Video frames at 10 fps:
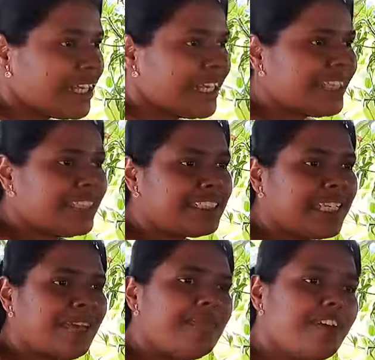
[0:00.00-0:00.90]
In the
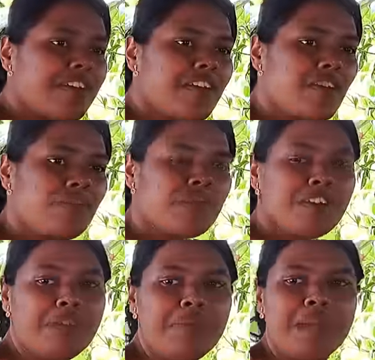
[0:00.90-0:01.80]
same way,
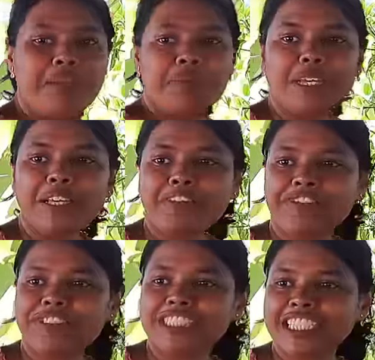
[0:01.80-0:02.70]
we may be
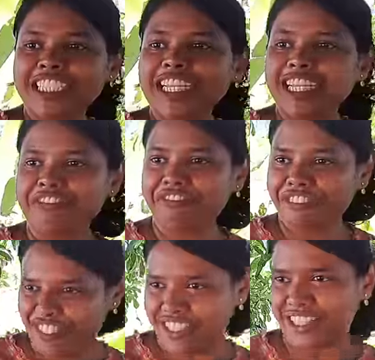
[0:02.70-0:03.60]
physically
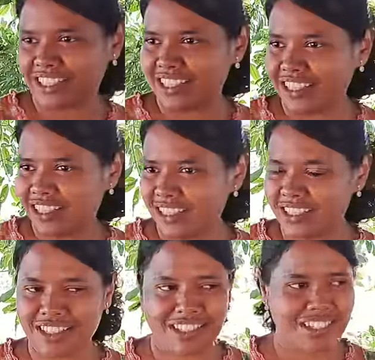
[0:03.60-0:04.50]
fit.
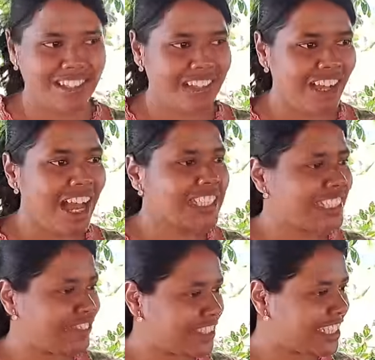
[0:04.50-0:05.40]
Our
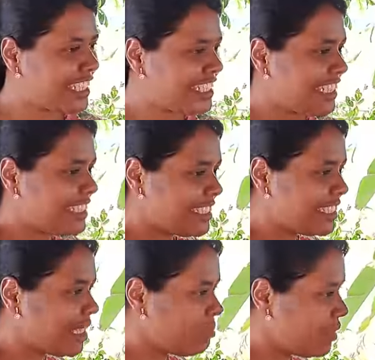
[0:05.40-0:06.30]
physical
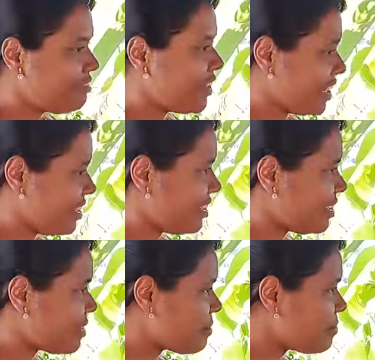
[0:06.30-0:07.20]
senses are perfect.
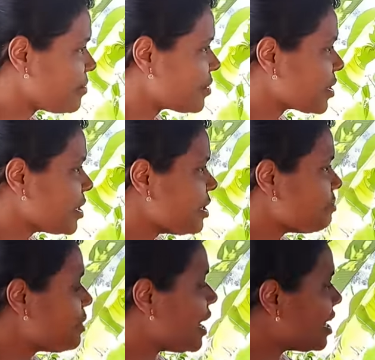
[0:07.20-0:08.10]

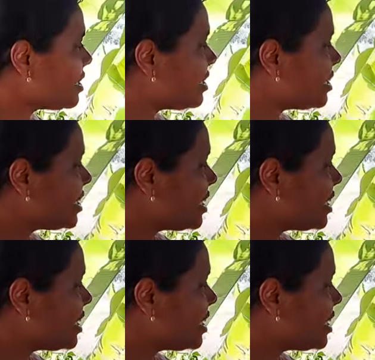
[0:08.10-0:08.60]
But